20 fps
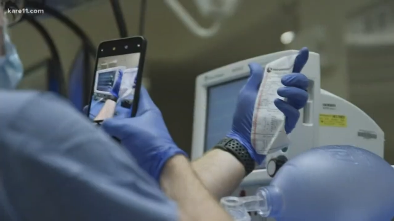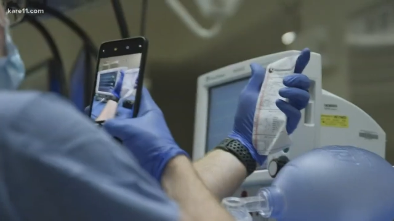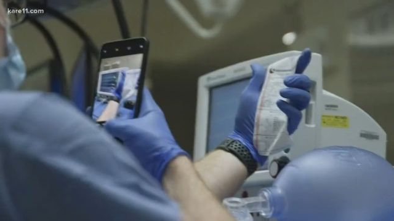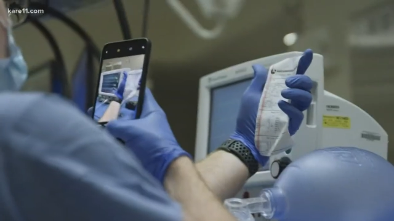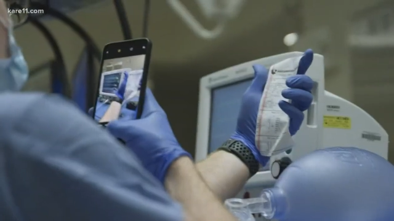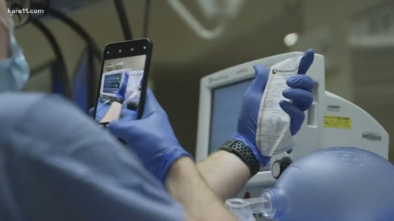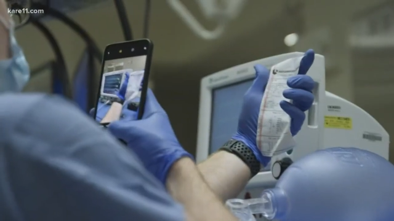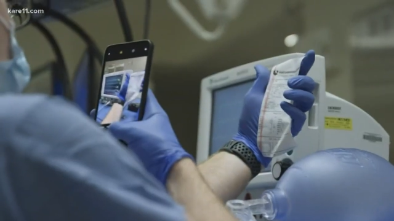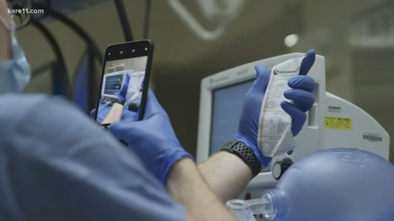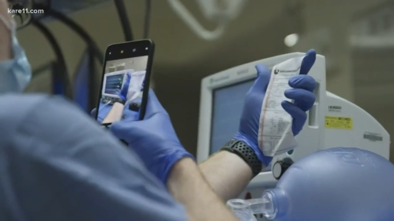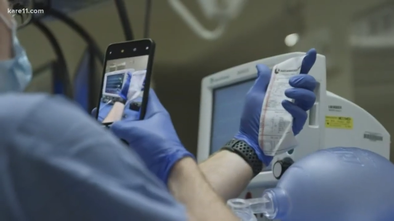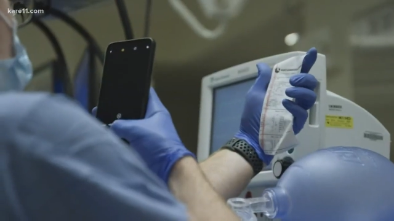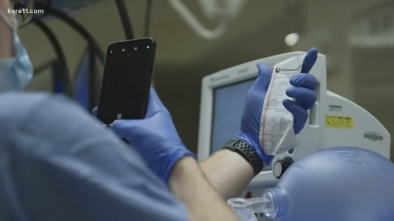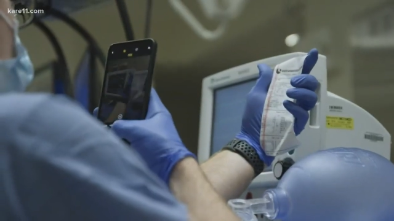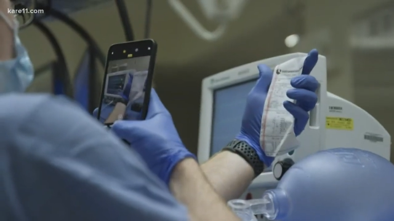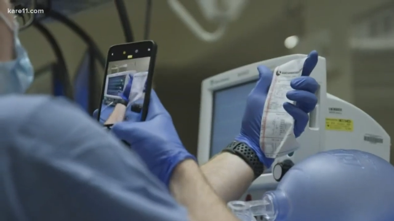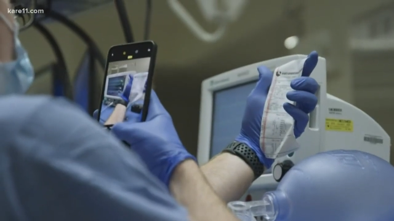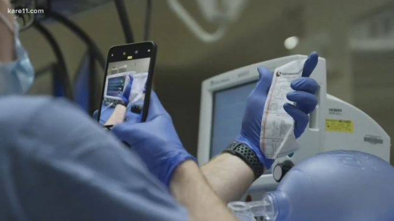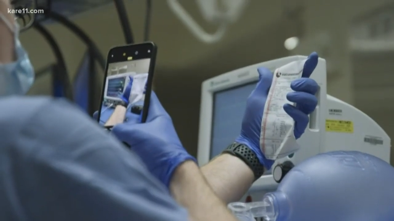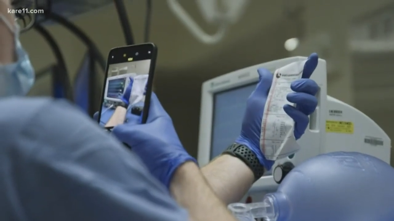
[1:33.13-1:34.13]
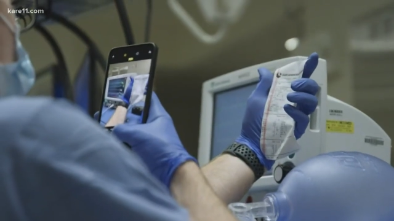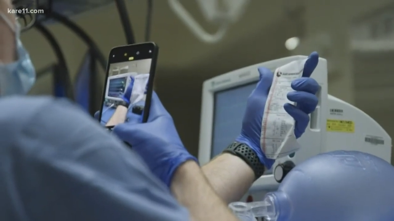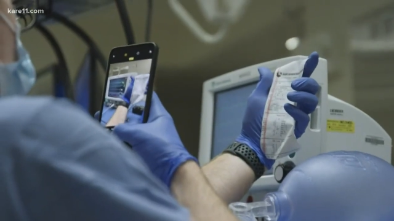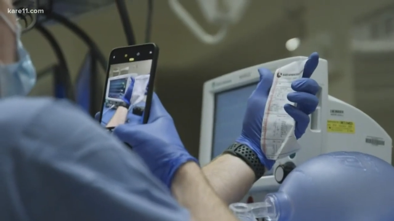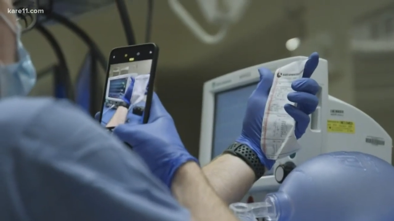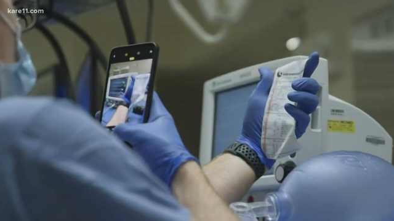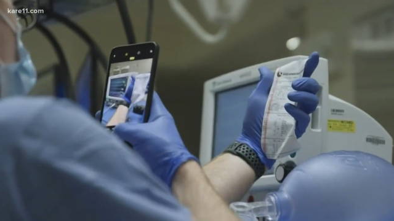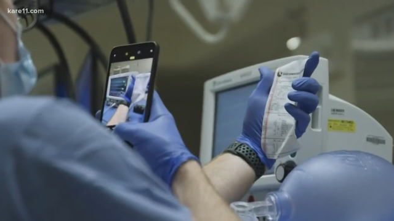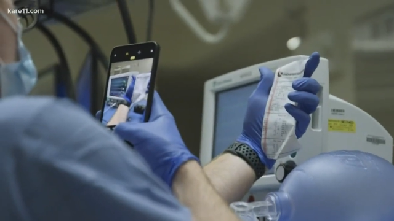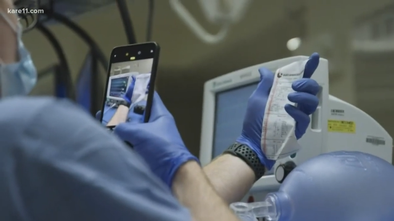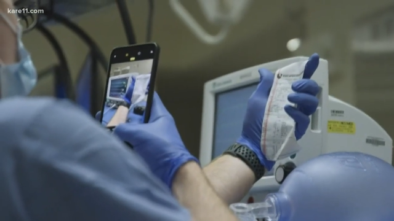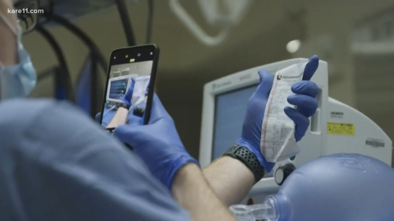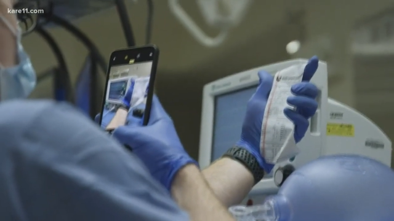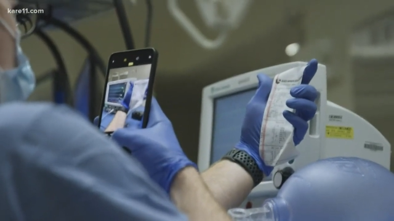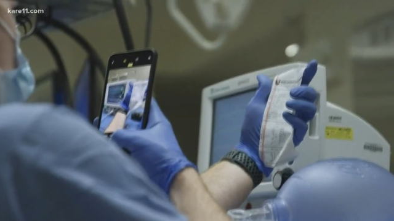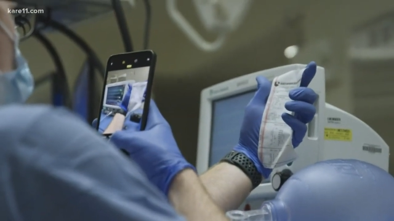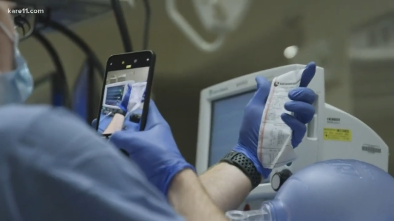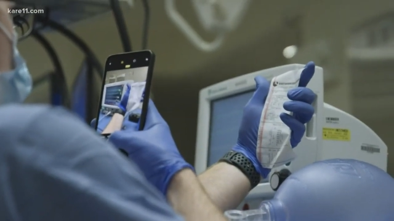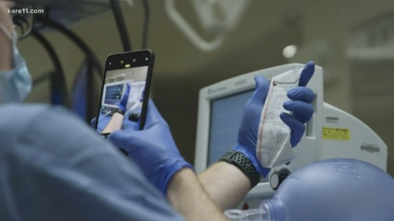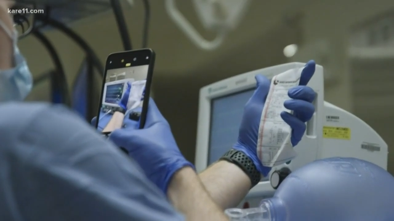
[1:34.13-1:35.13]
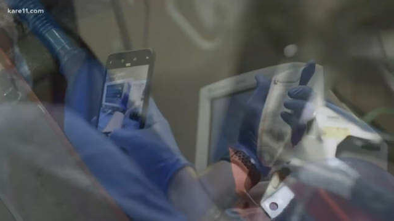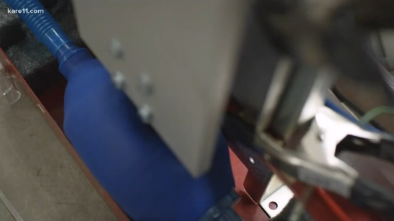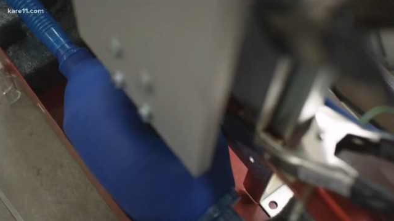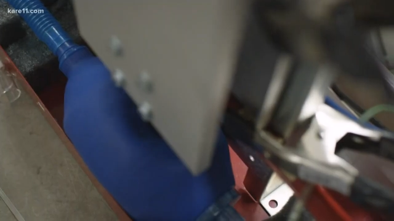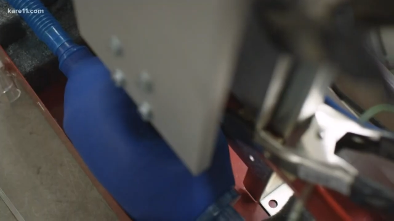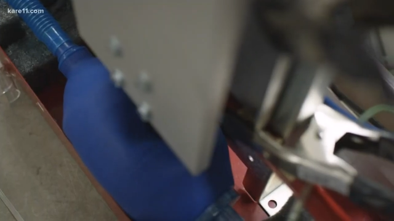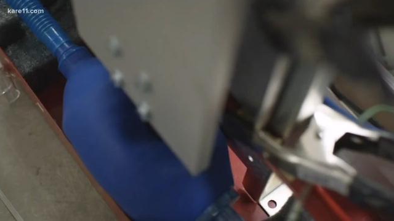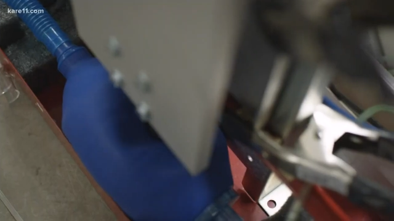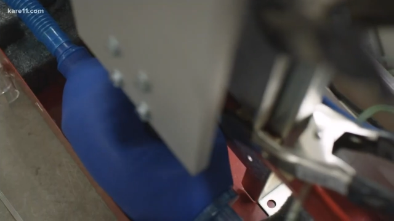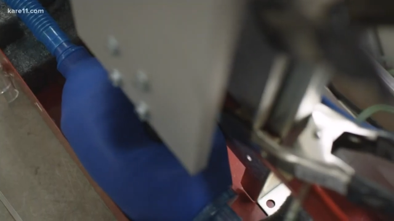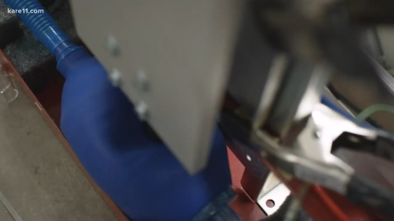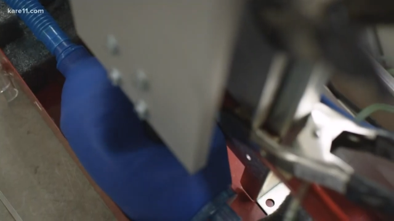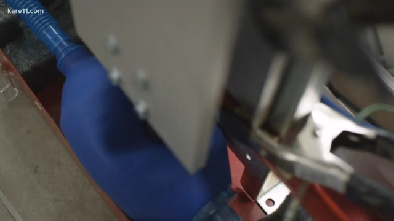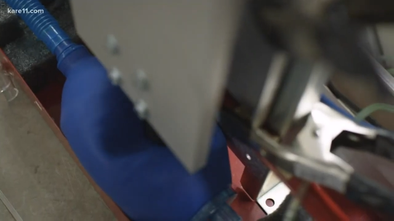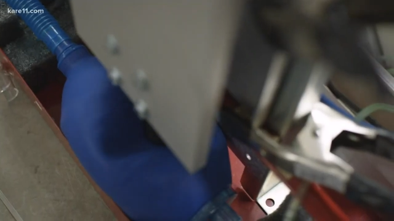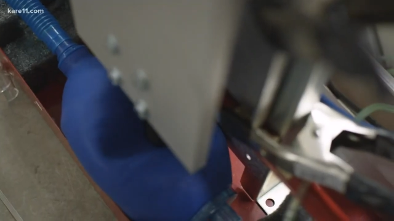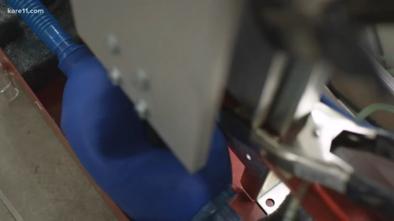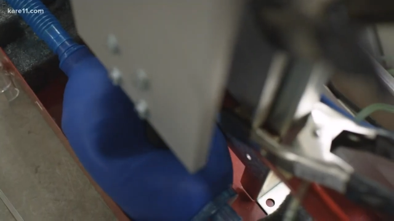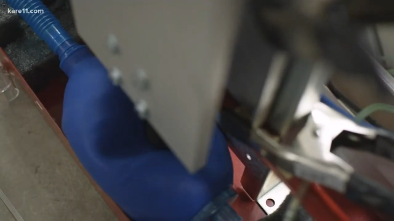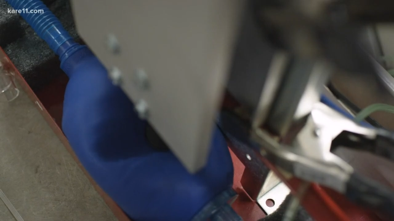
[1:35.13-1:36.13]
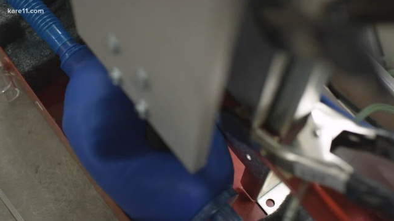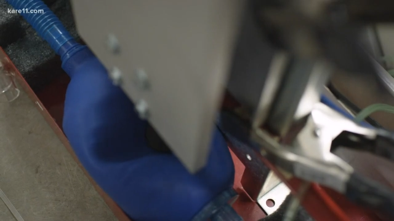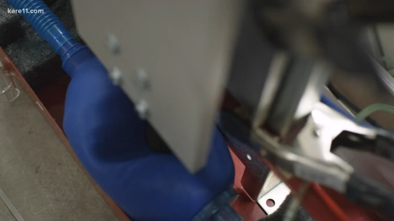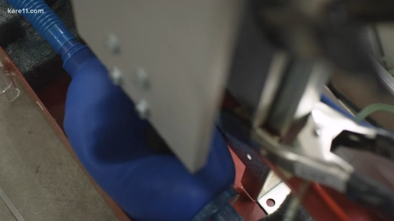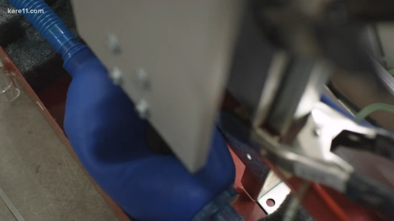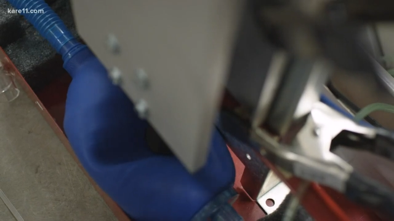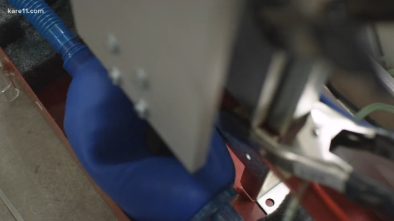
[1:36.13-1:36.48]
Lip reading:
No face is visible, so there are no lips to read.